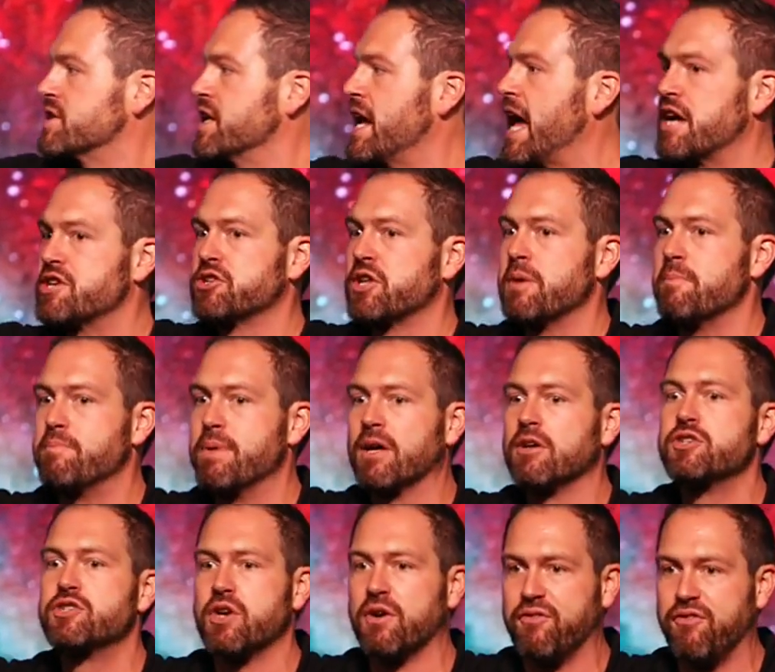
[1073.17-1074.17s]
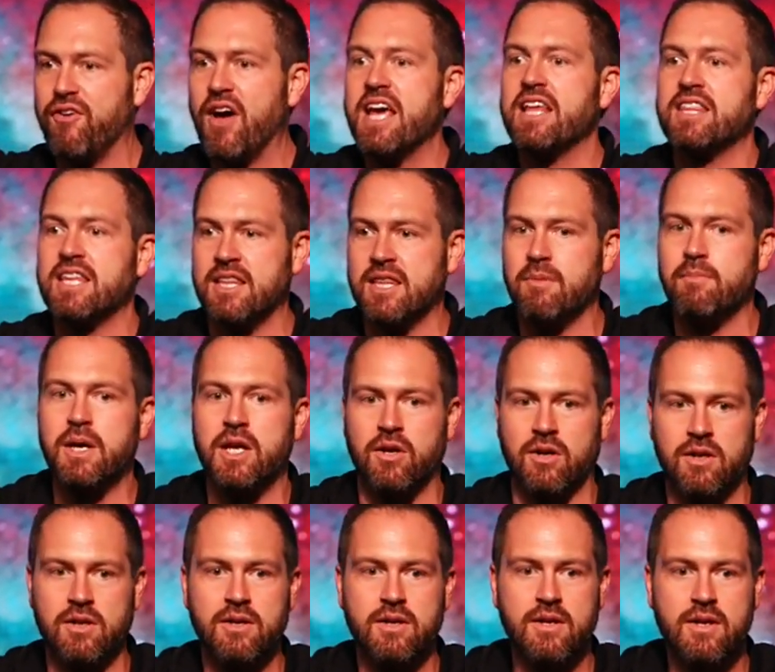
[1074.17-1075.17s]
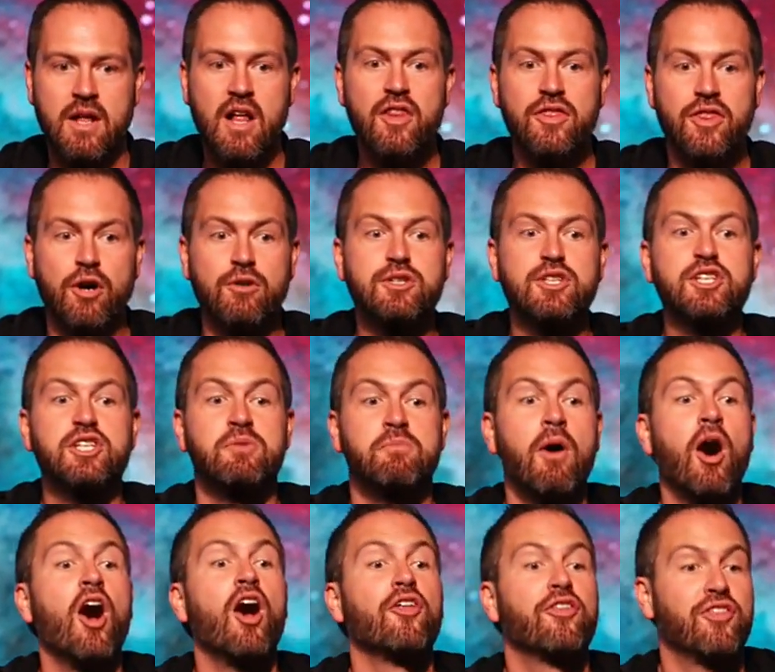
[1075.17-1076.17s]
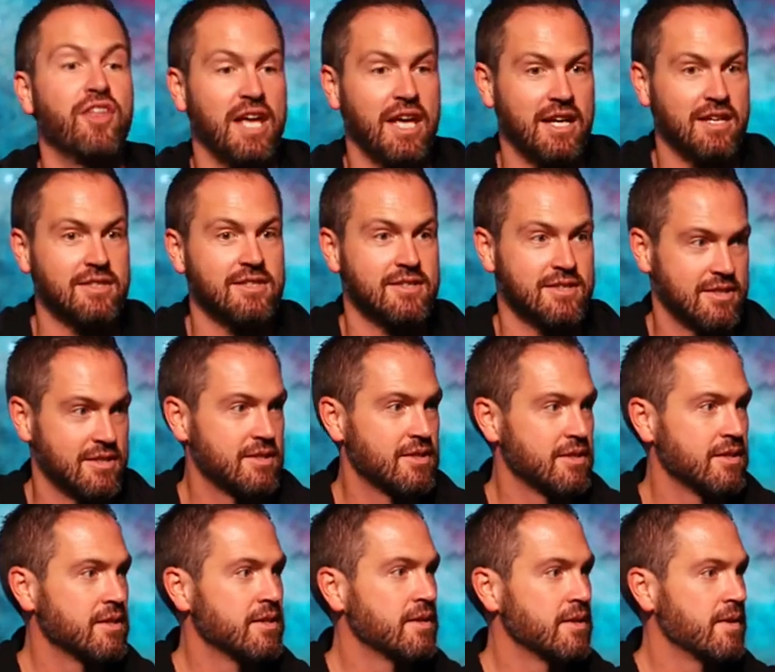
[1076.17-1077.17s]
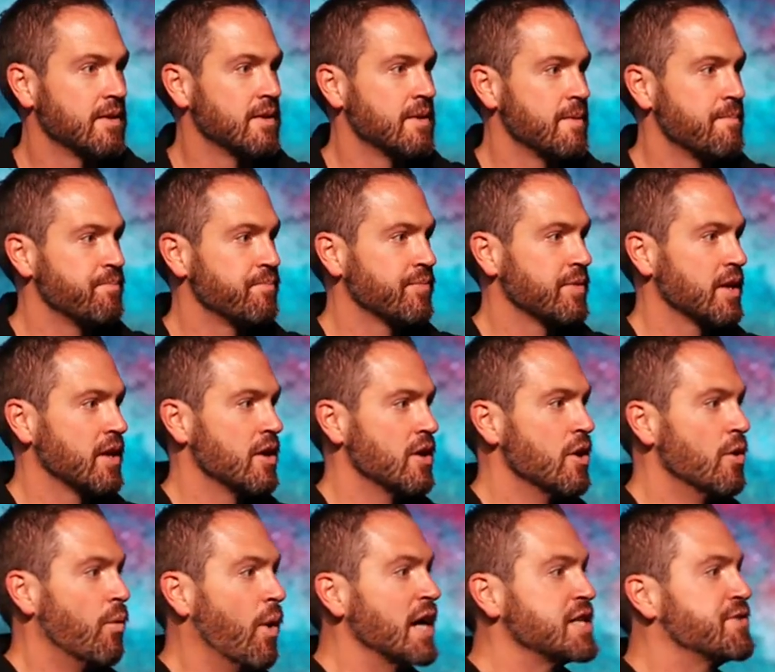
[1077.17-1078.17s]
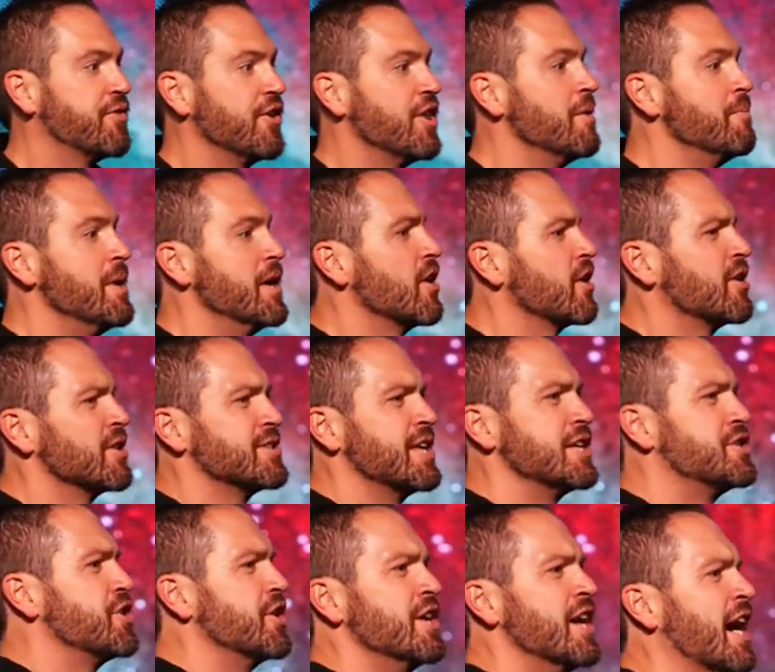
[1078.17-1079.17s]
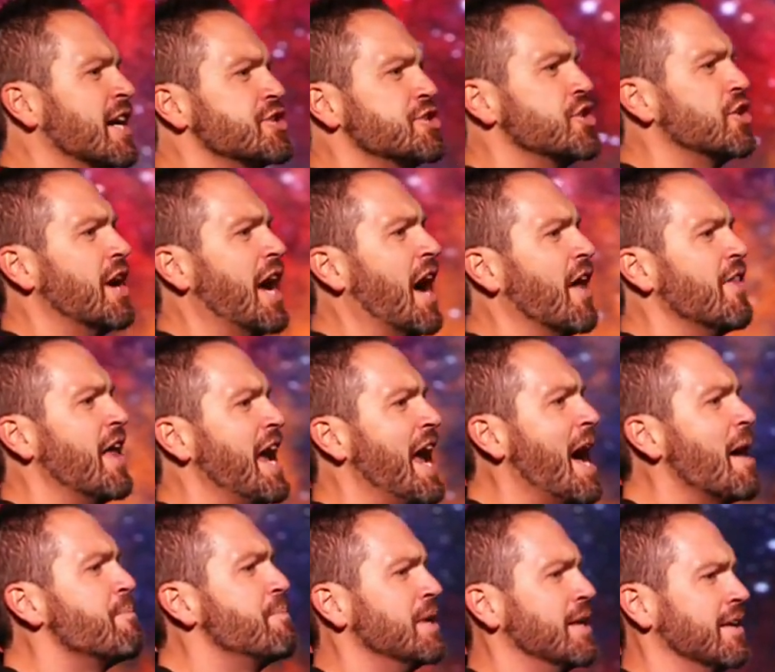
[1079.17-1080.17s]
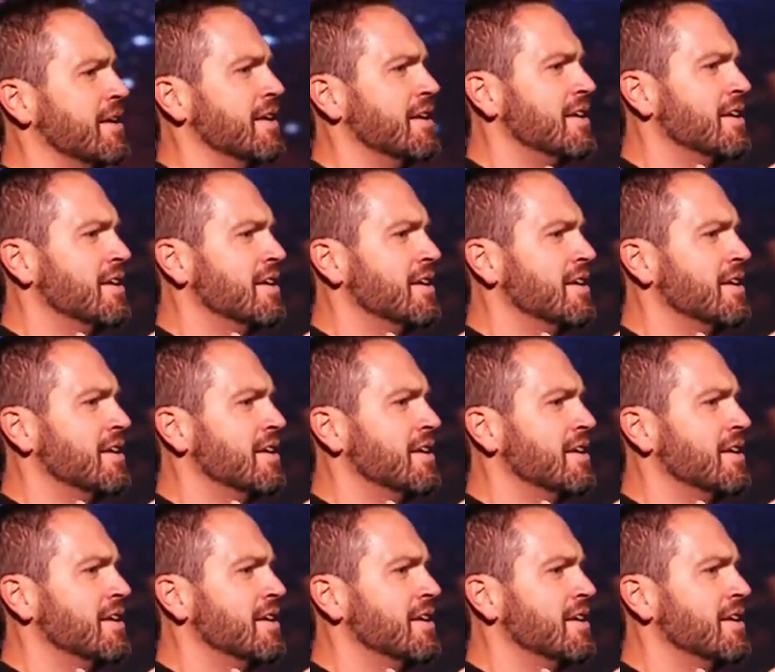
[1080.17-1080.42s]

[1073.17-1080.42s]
that actually build your faith in the middle, those small things. Watch for the miracles that you're not sure how they happened.